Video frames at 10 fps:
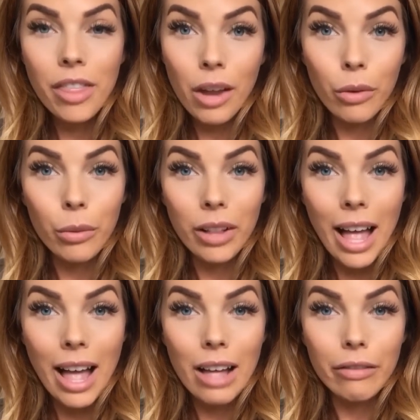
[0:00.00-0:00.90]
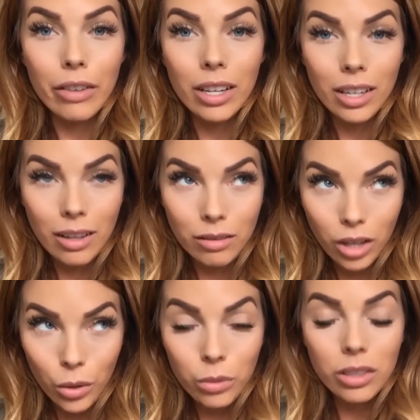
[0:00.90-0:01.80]
then we will have
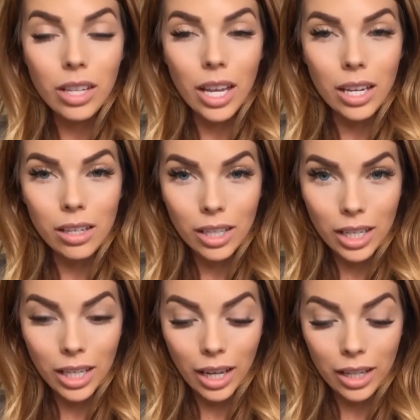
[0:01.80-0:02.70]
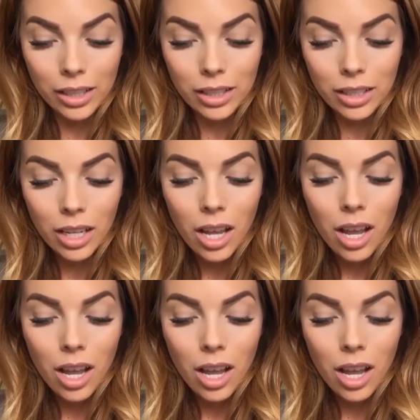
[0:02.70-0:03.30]
goats and guinea hens.